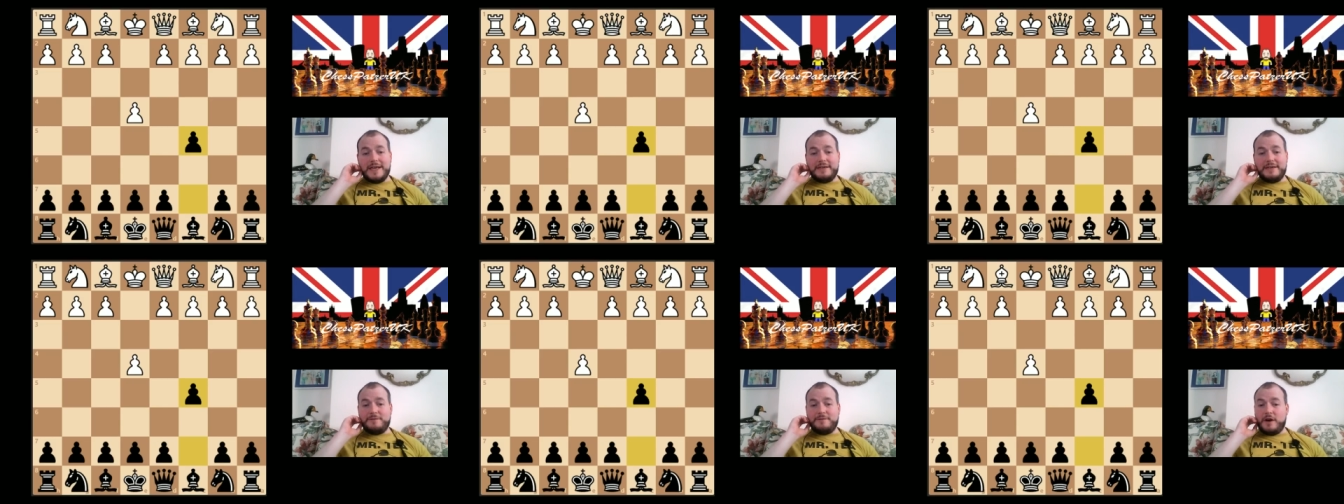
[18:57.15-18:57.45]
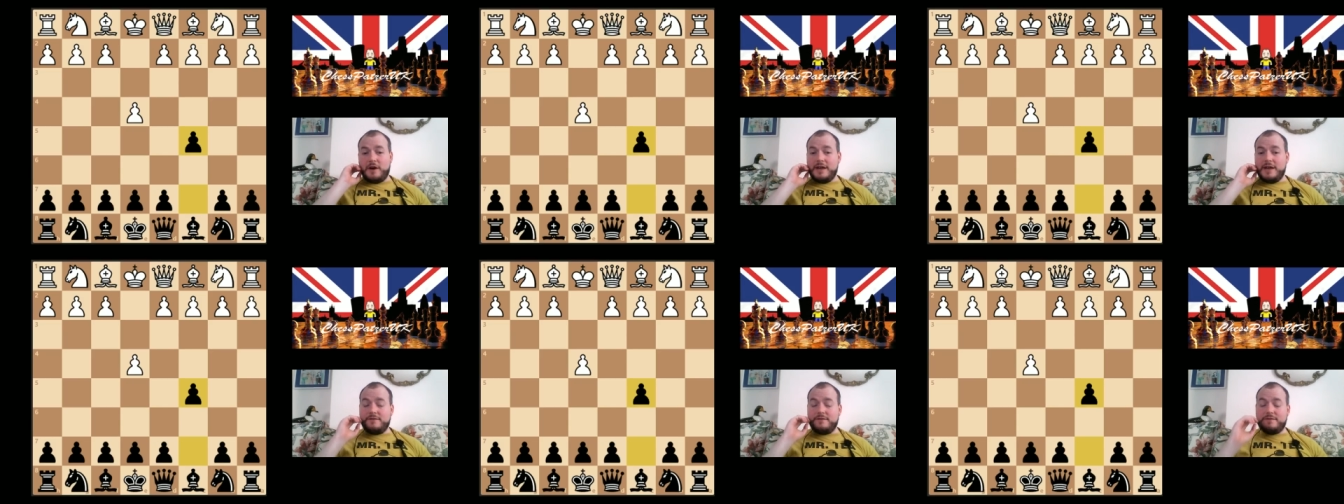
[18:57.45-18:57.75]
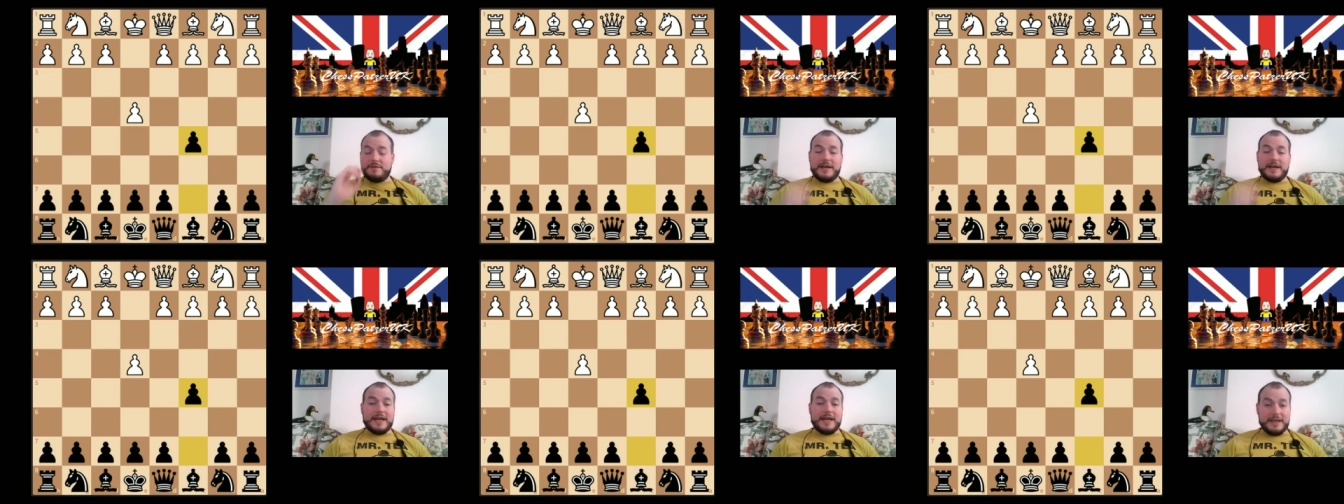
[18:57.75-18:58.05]
E5
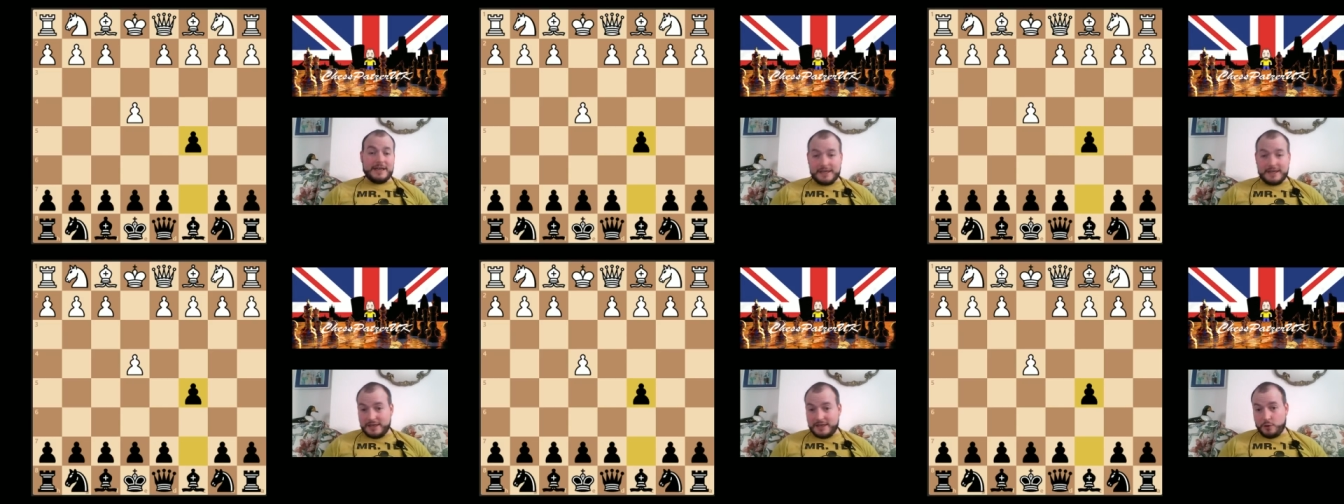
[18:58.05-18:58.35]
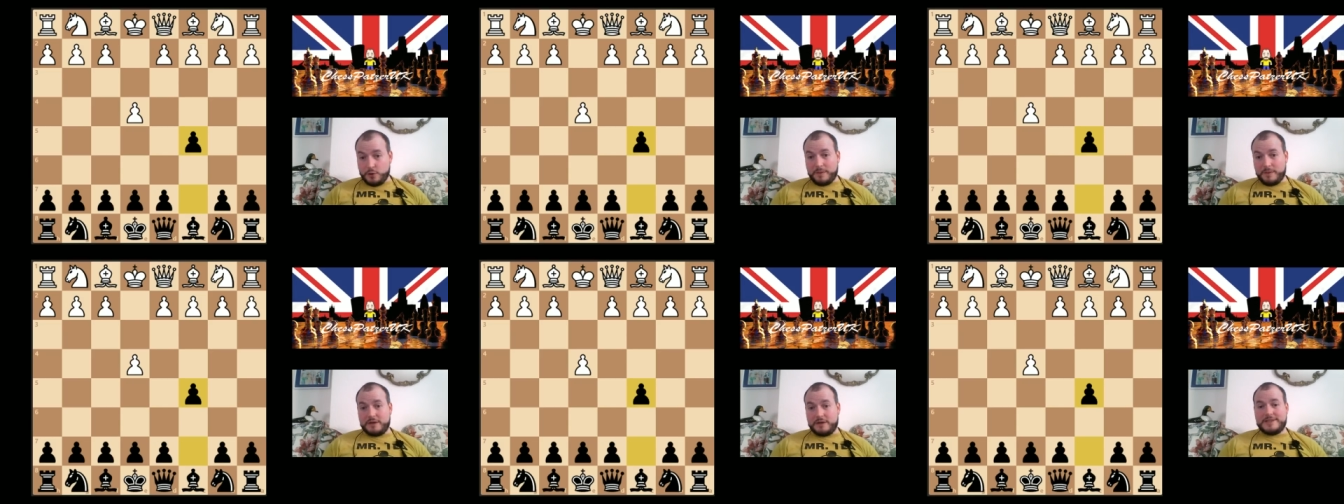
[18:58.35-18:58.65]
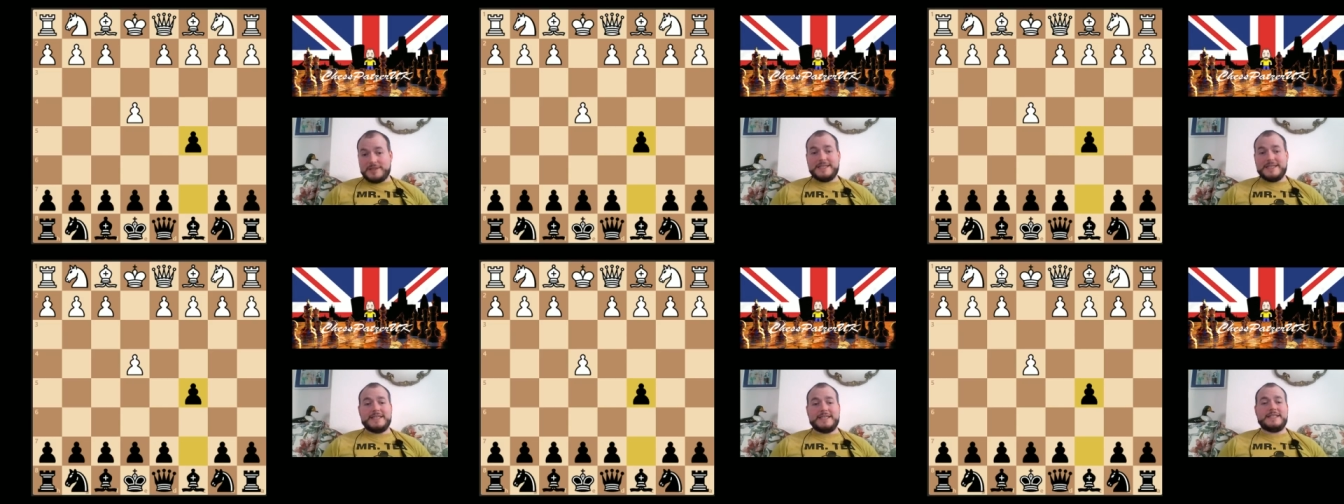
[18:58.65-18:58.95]
and a little bit of
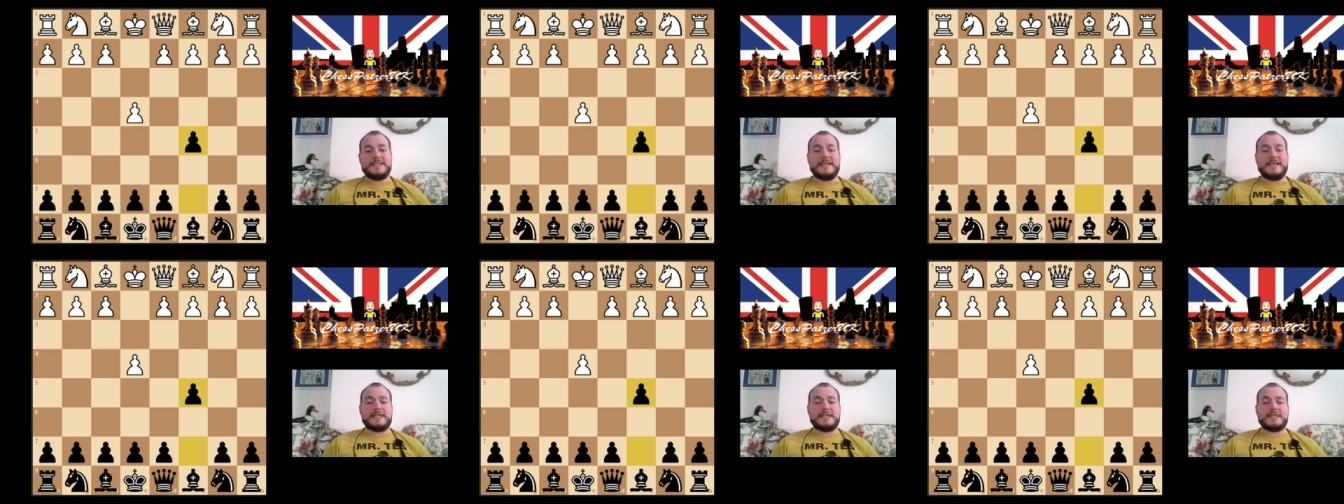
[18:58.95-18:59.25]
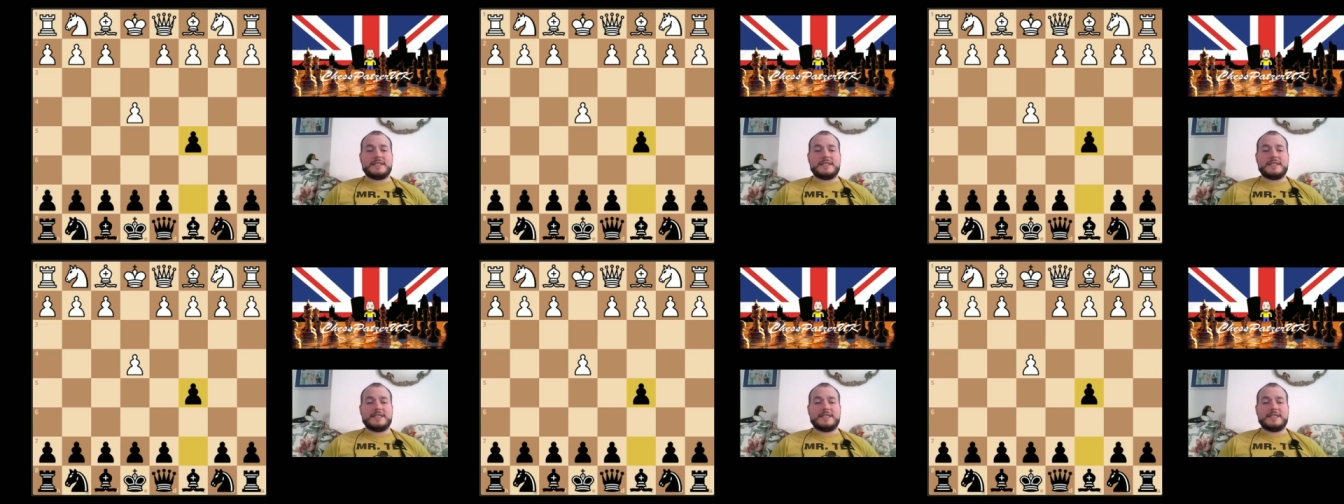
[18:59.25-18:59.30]
C6.